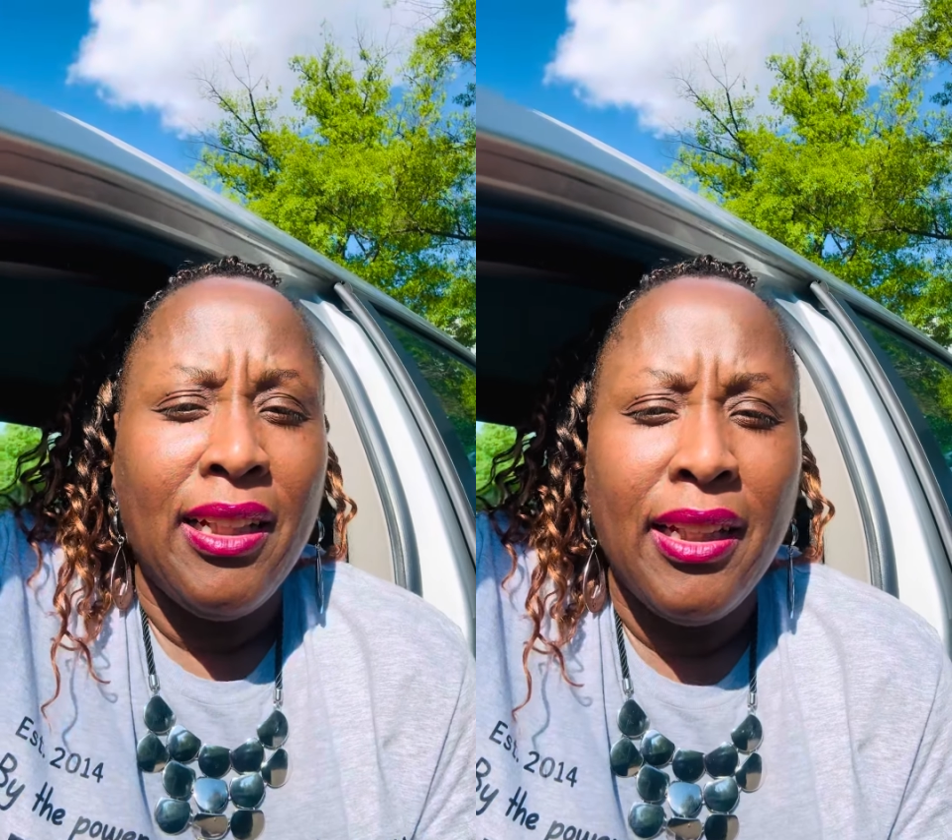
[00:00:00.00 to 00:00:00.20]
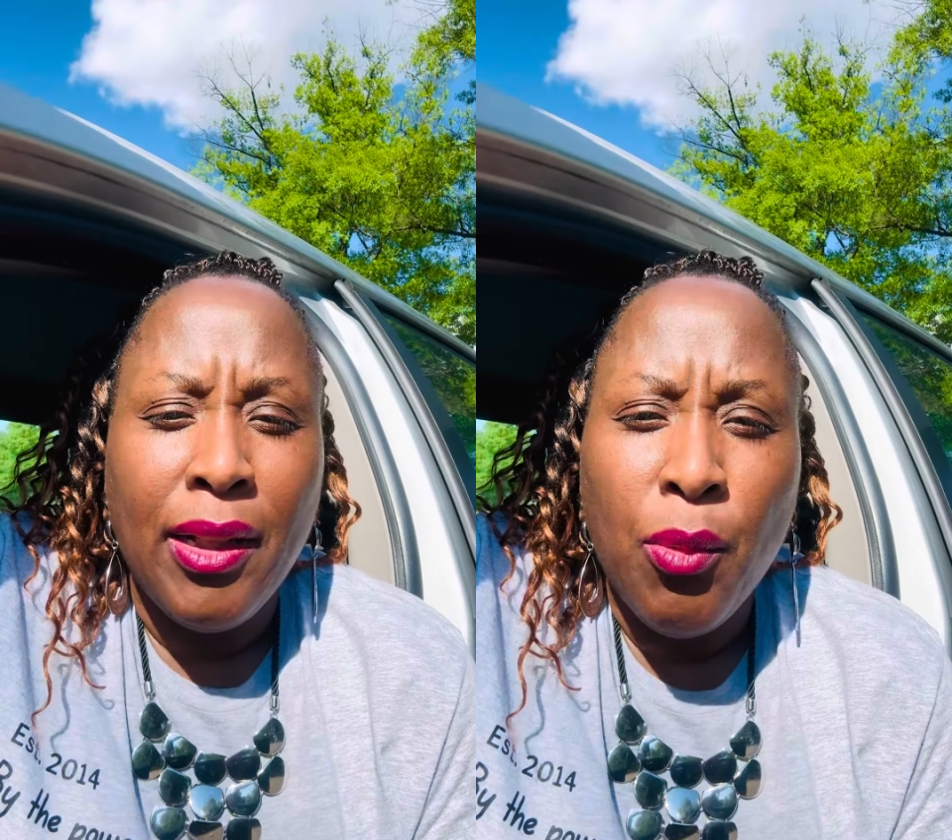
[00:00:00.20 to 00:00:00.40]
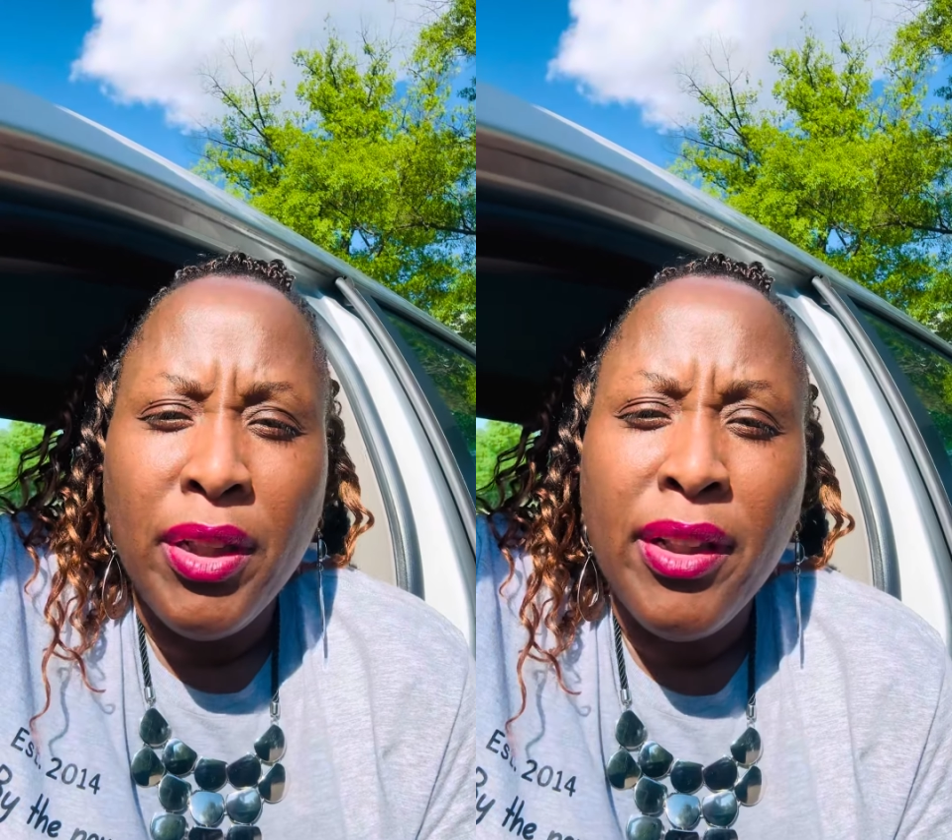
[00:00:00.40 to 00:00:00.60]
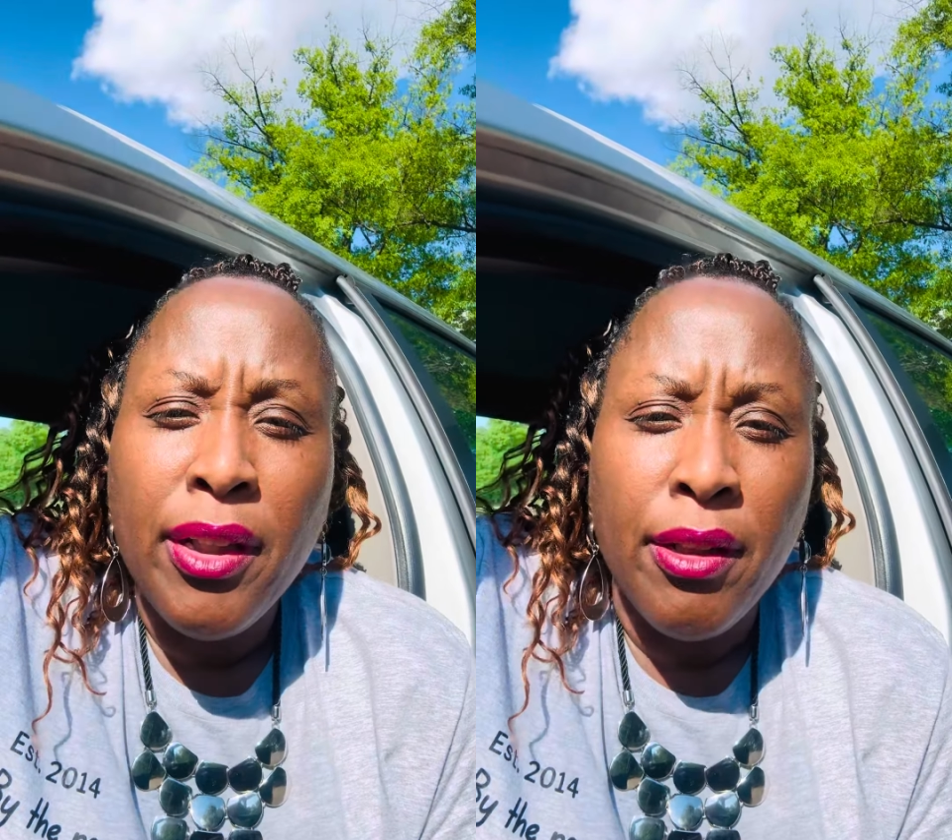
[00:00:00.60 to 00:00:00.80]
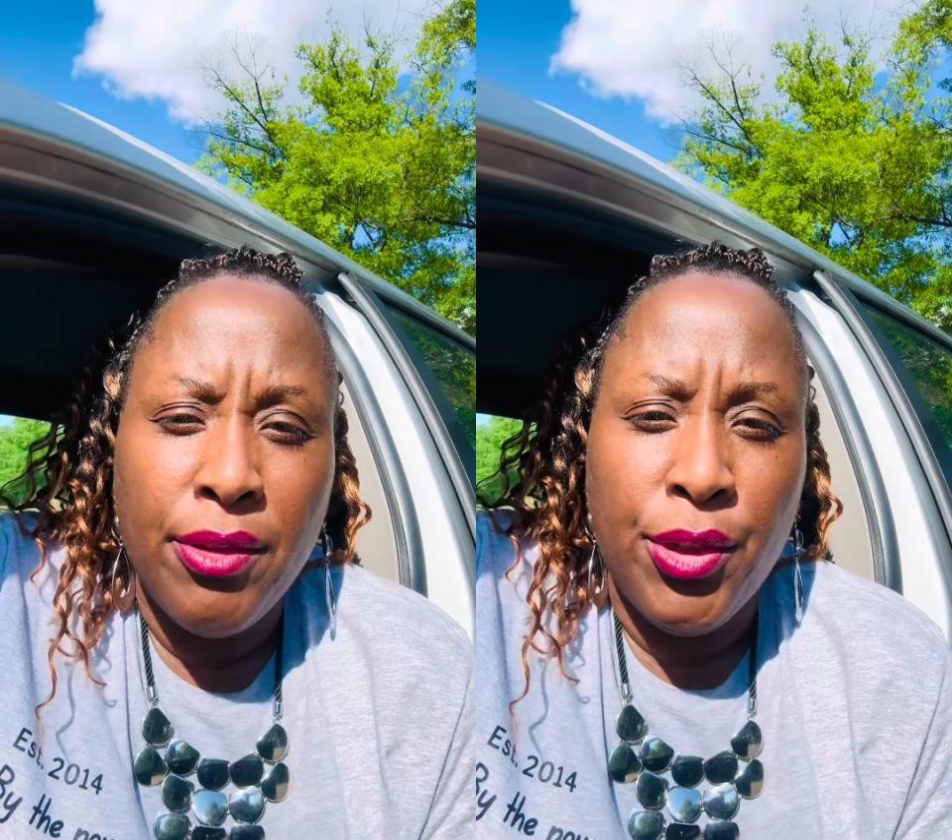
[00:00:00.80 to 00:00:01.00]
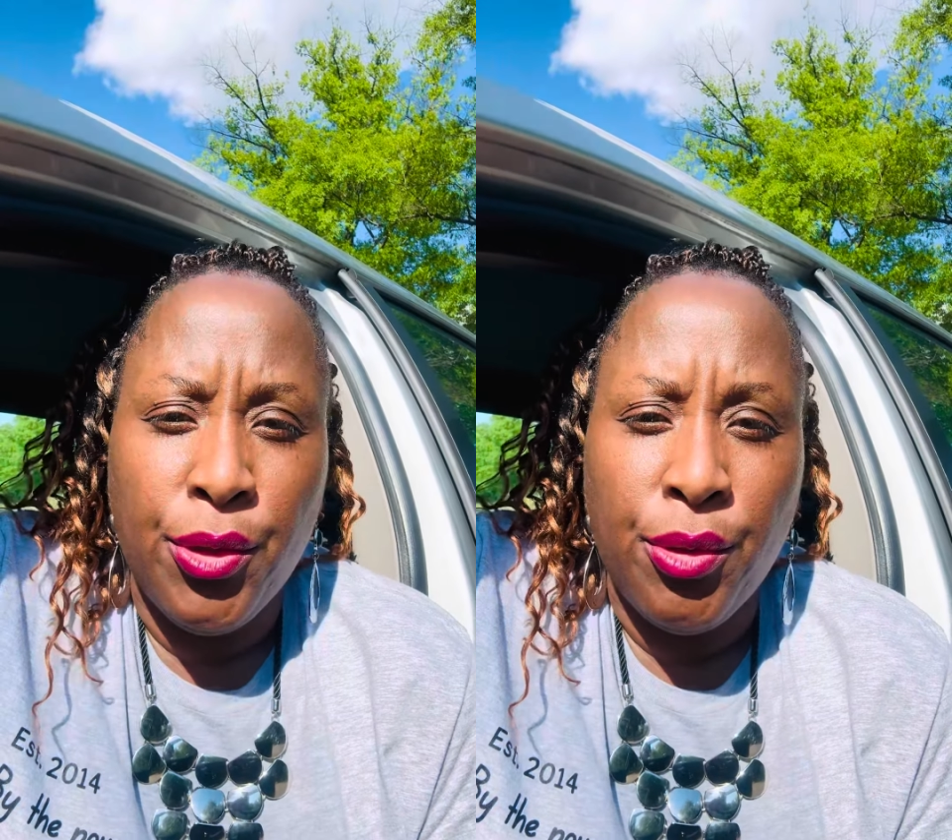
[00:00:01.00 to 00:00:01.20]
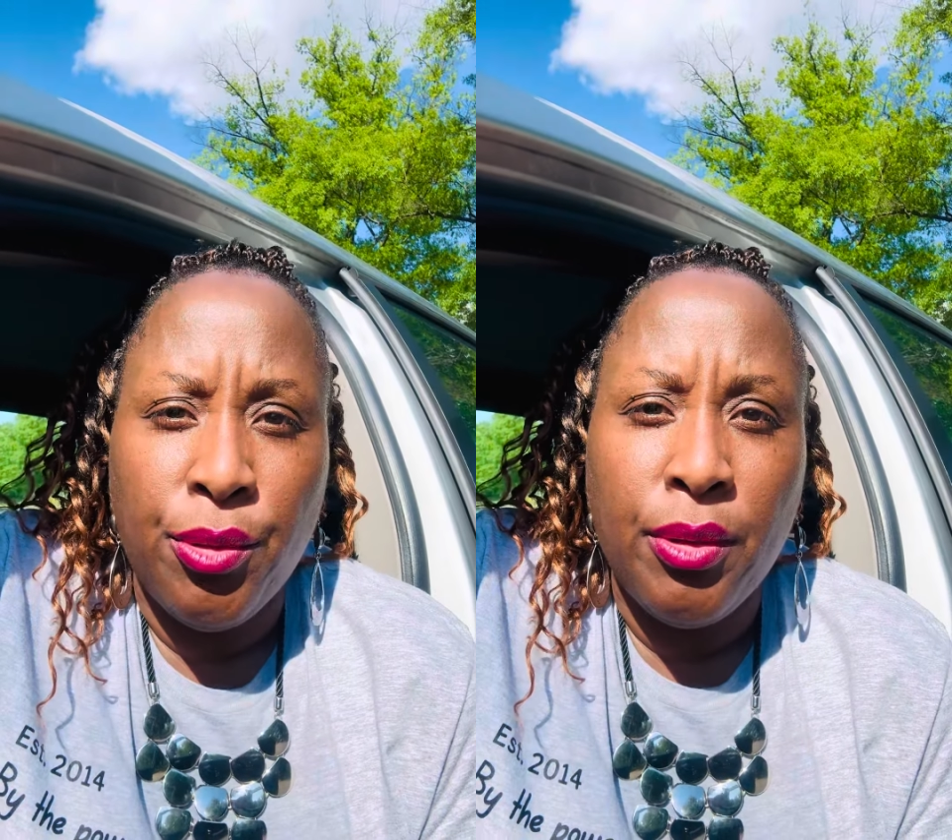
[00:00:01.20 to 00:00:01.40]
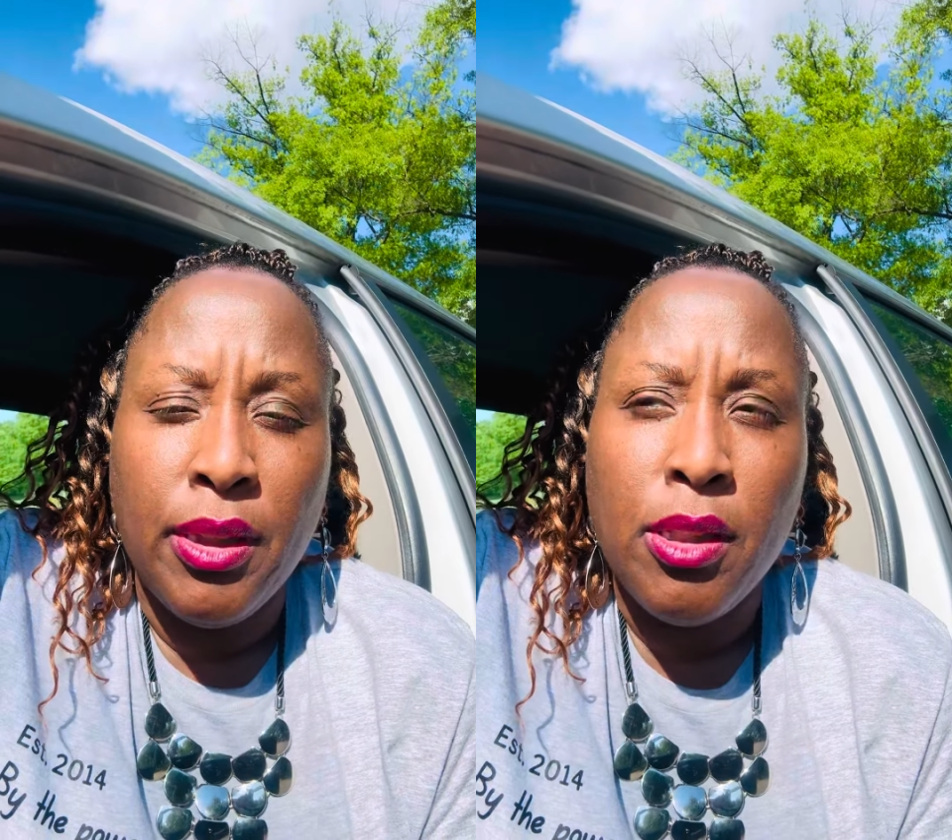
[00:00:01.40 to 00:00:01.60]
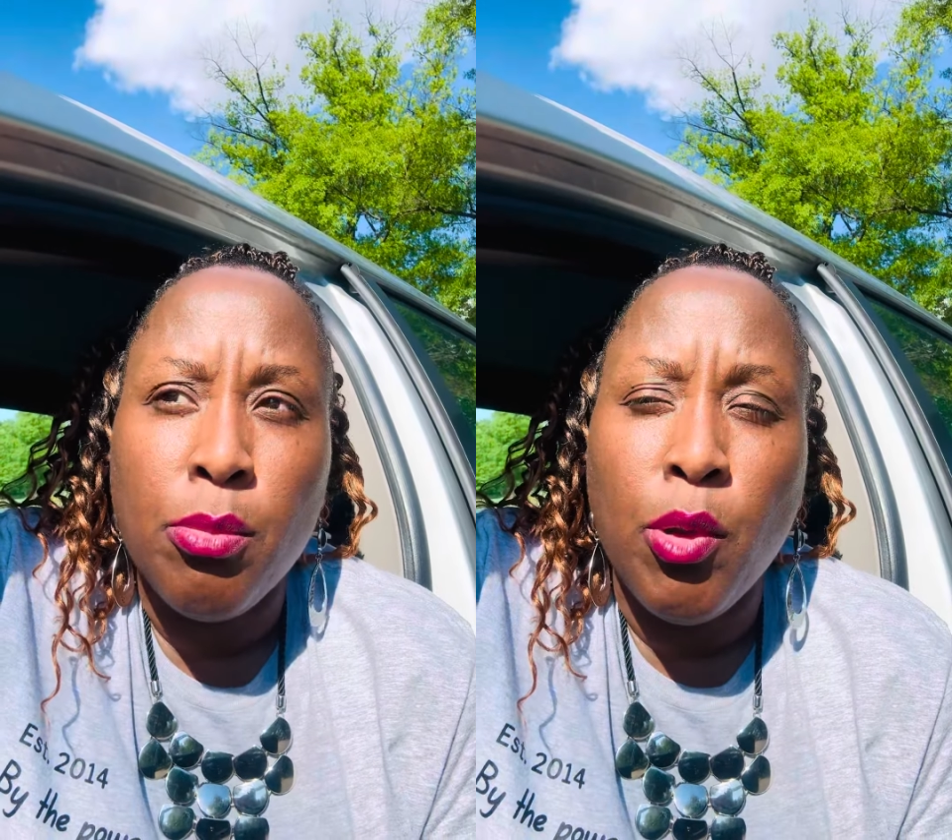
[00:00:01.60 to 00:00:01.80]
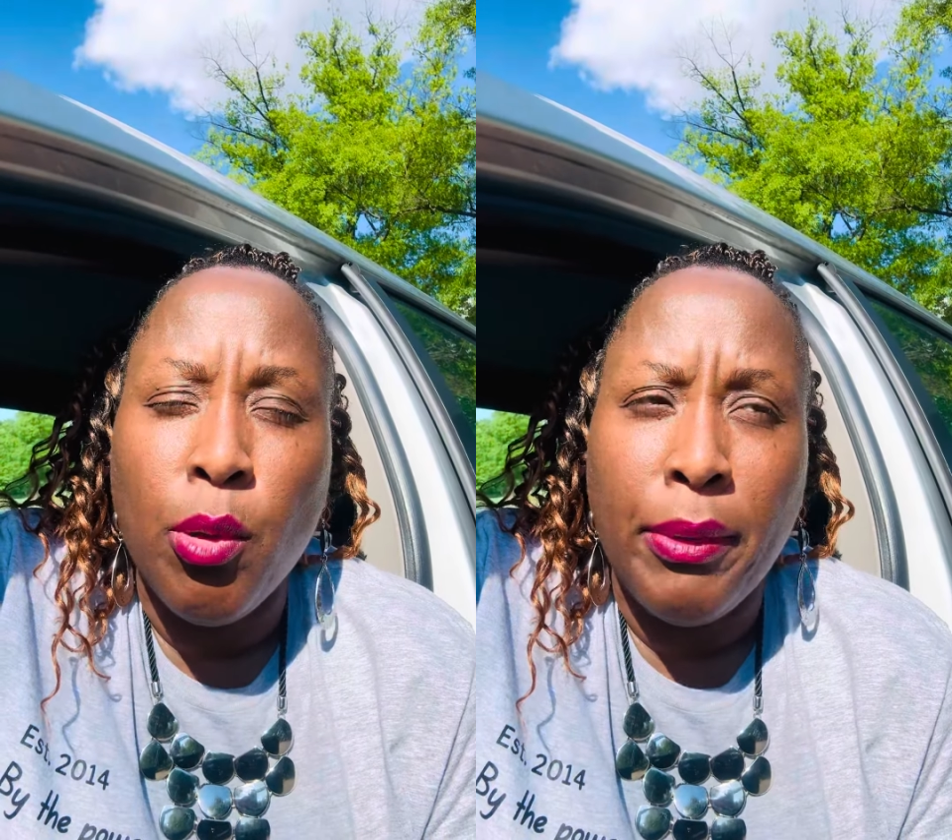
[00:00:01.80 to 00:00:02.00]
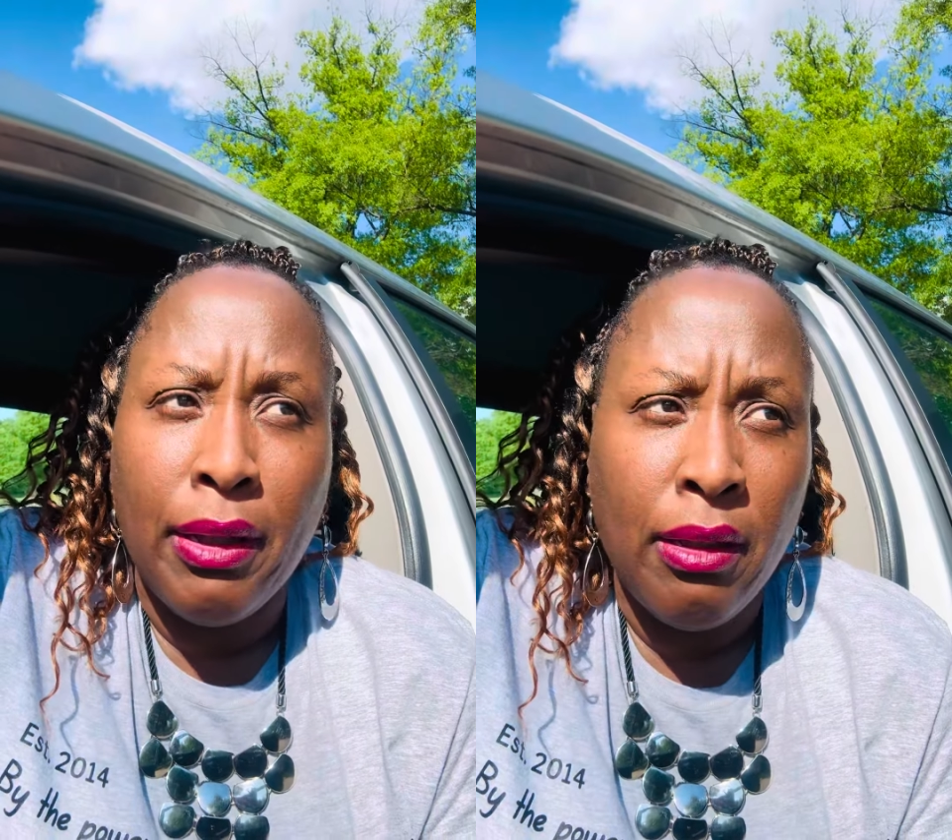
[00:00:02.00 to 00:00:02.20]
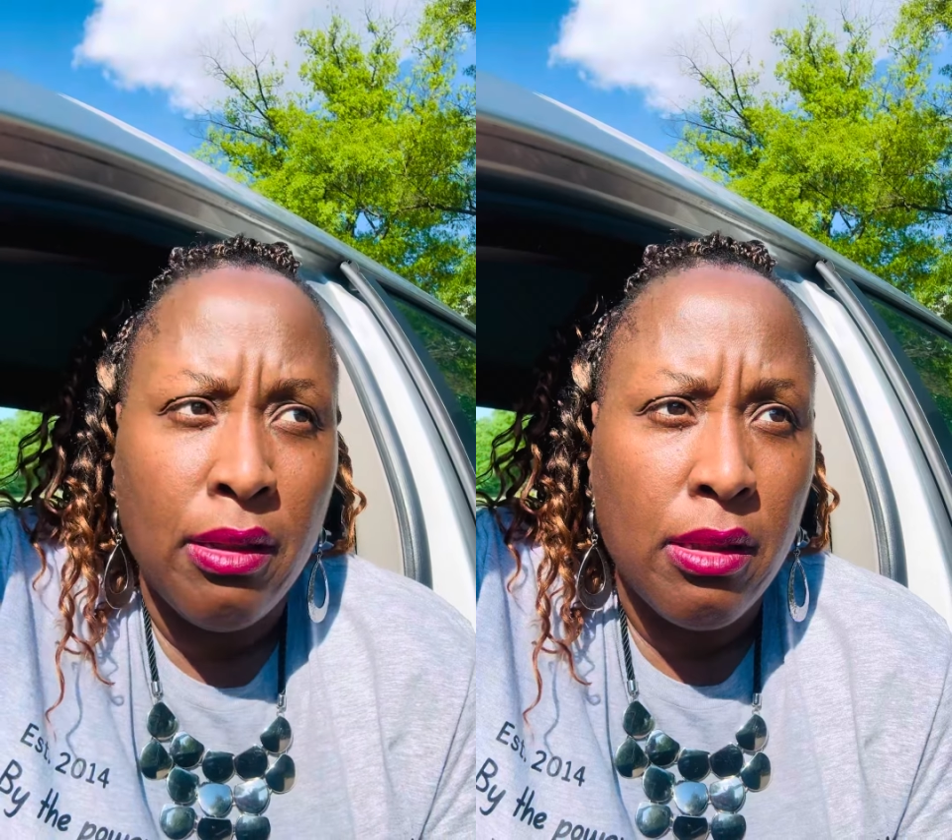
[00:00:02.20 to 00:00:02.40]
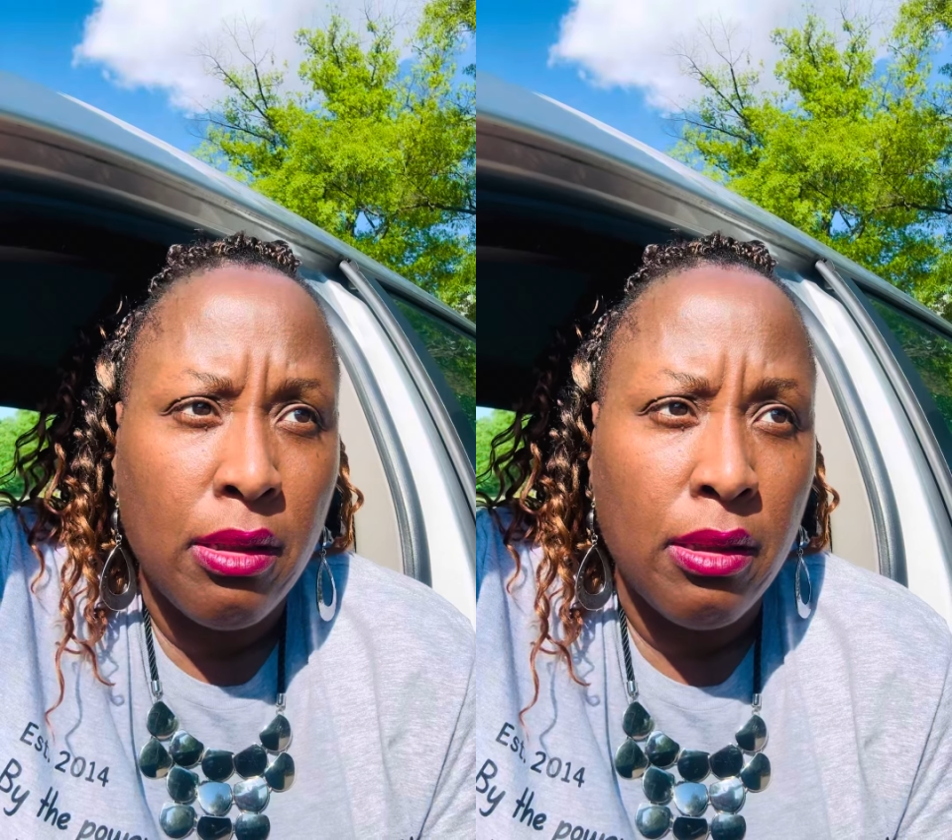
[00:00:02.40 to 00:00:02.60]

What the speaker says: And I want to encourage you in this moment,